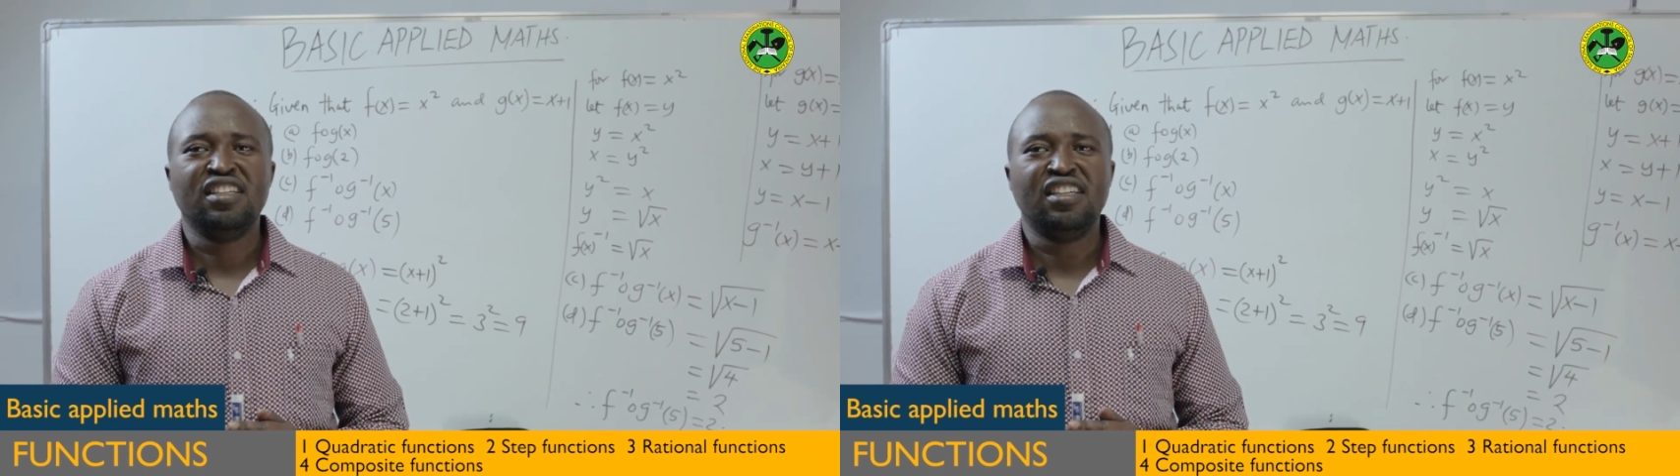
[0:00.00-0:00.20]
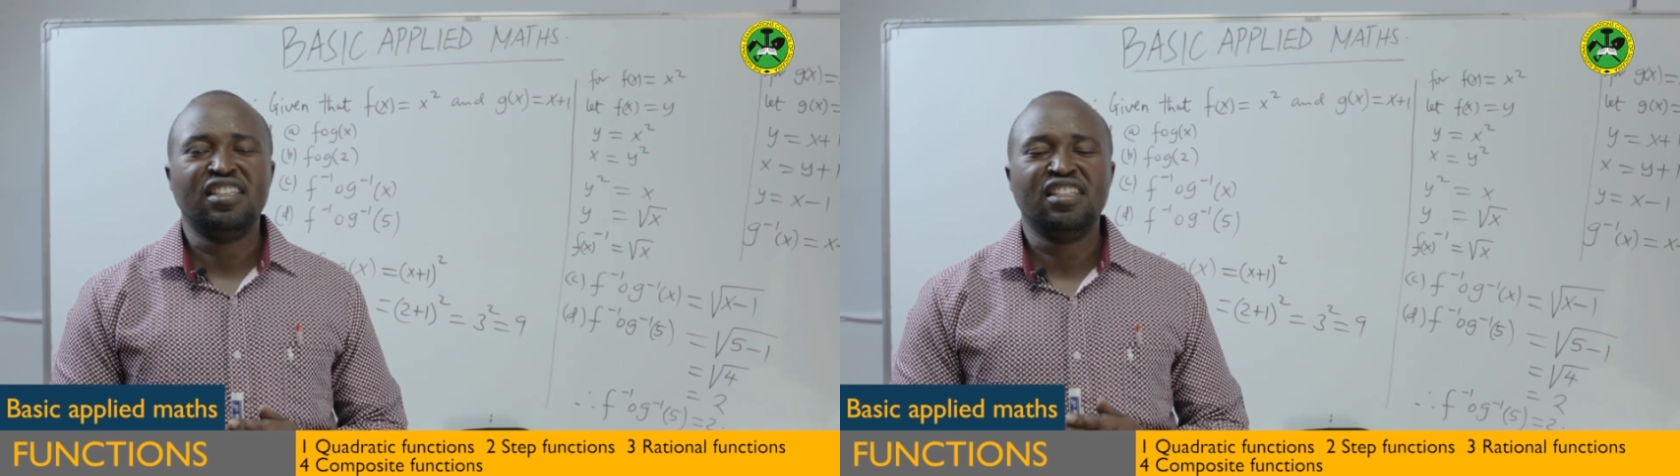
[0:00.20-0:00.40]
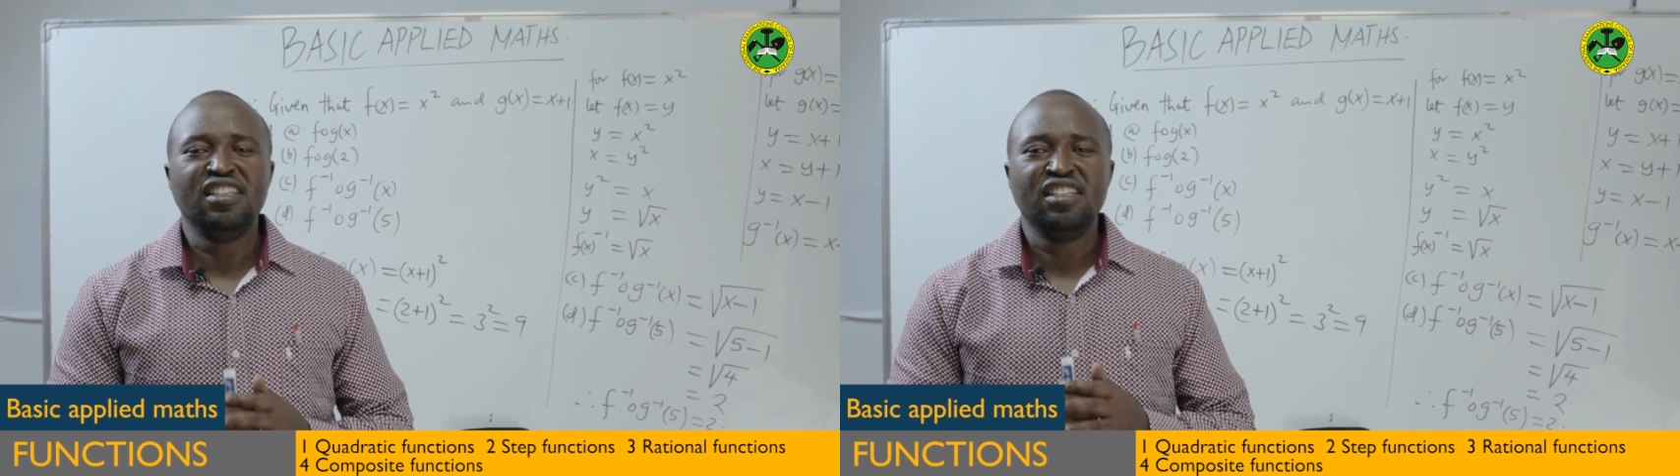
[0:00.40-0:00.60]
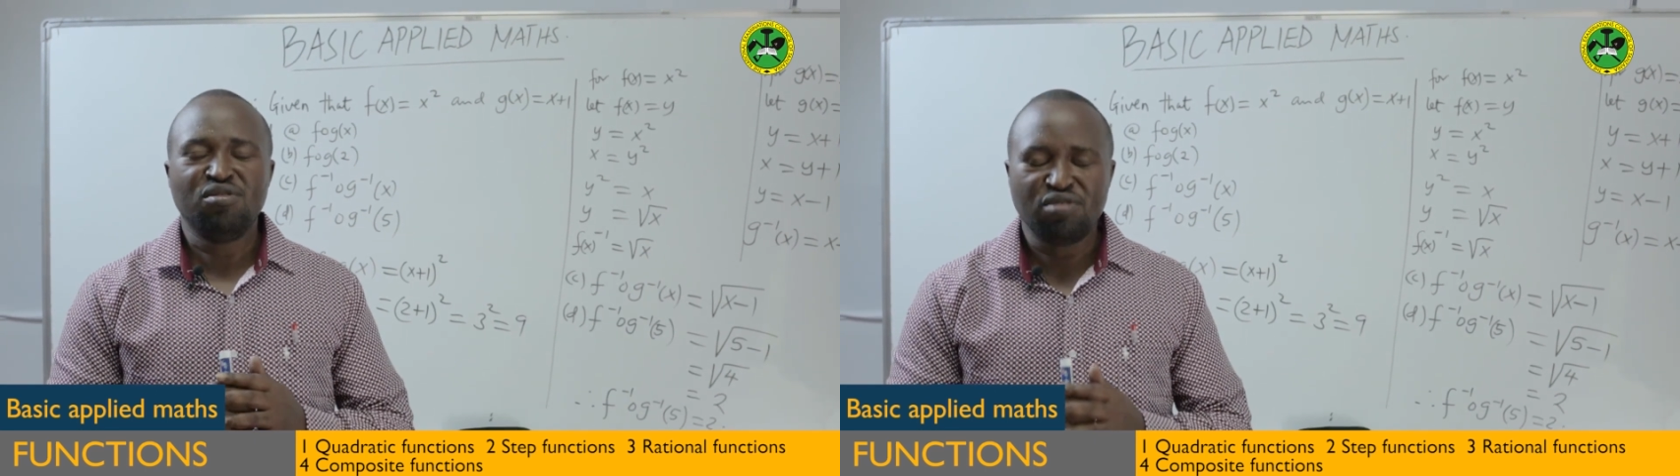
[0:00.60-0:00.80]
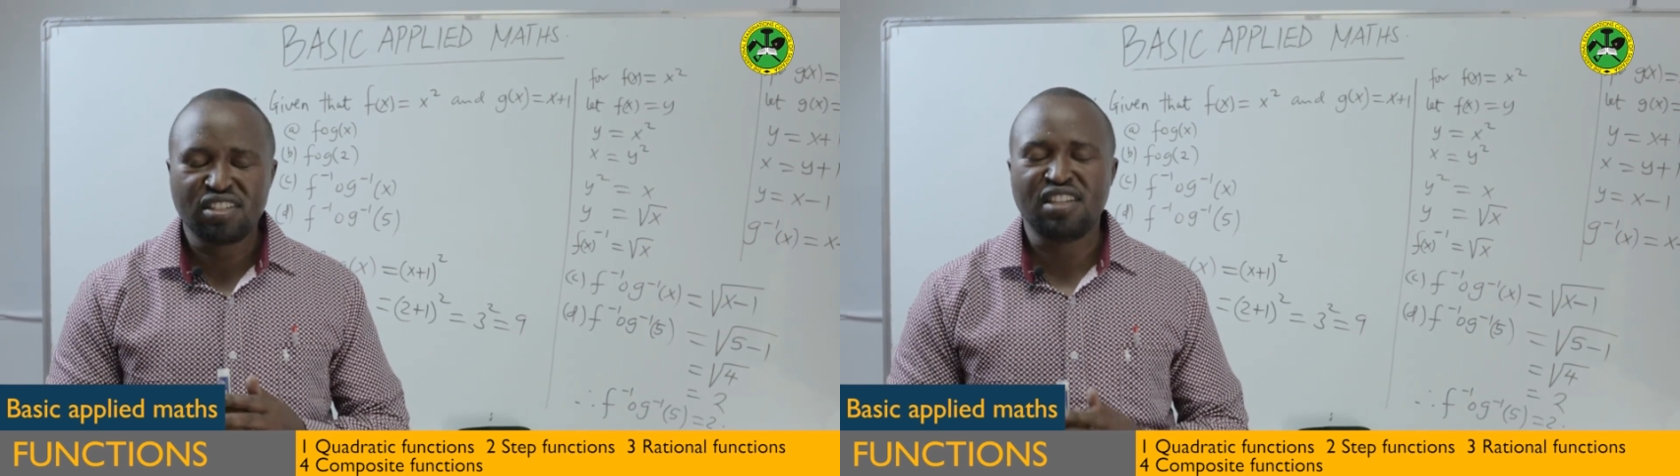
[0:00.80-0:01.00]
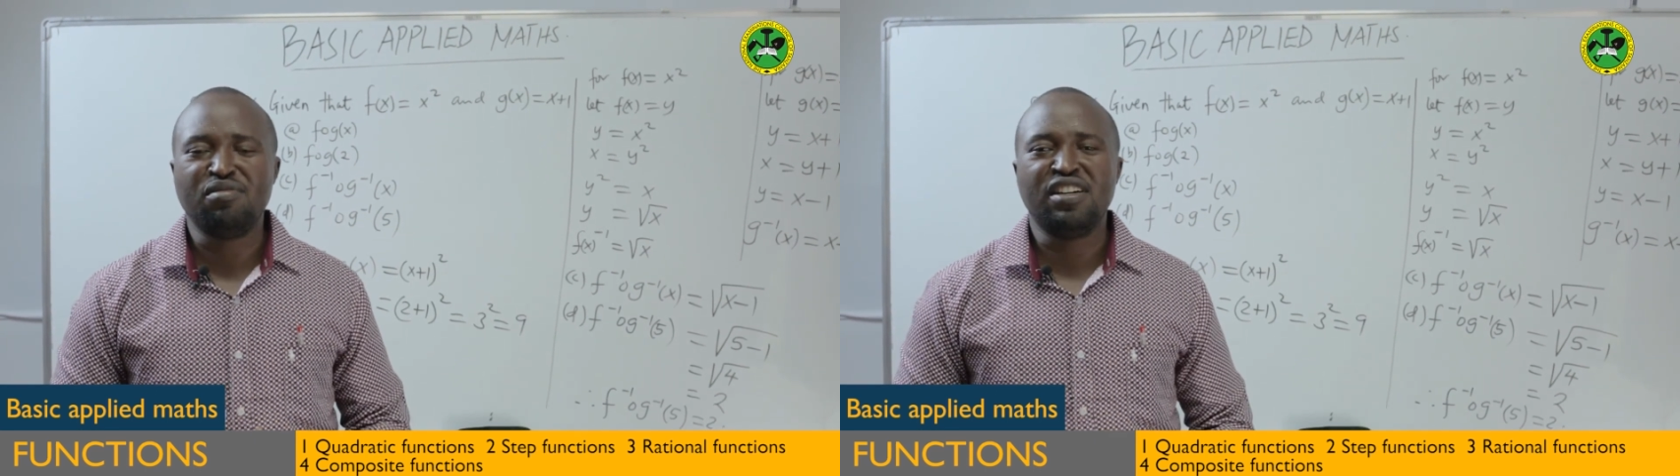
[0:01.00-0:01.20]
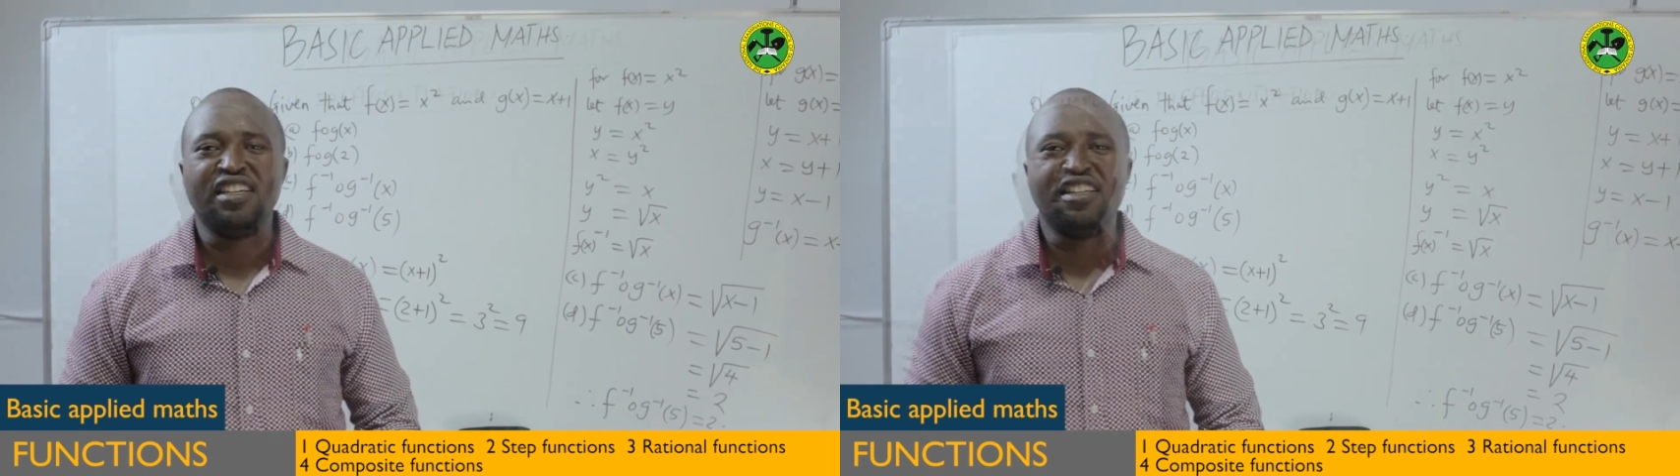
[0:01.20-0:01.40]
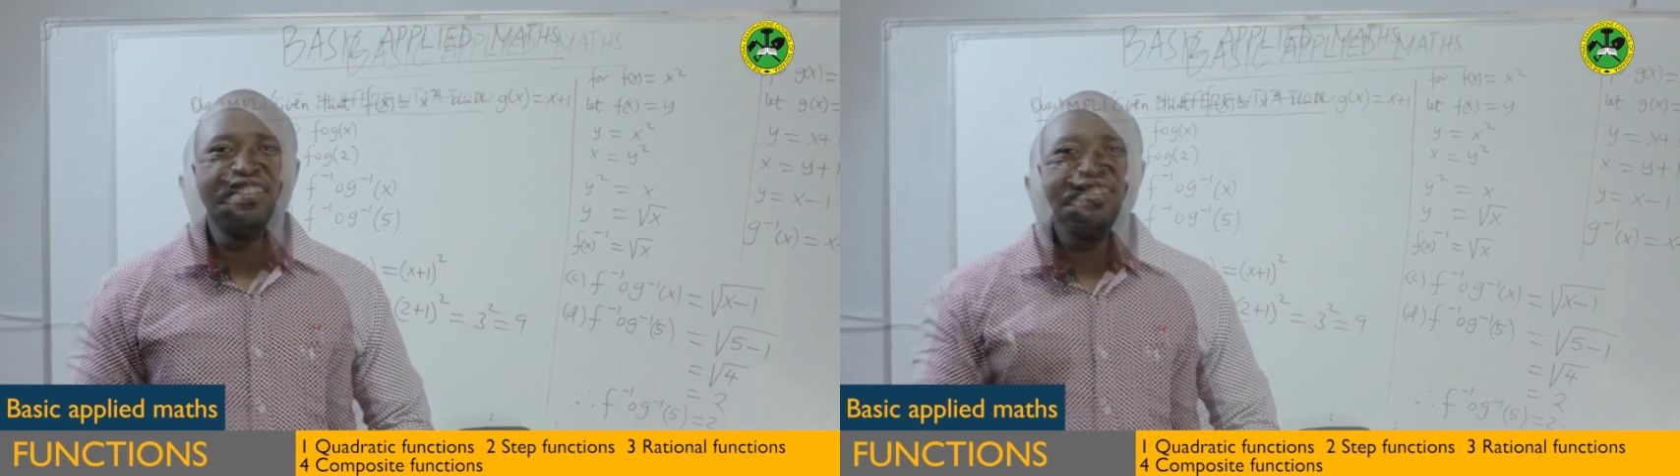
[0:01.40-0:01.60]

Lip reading: and welcome again.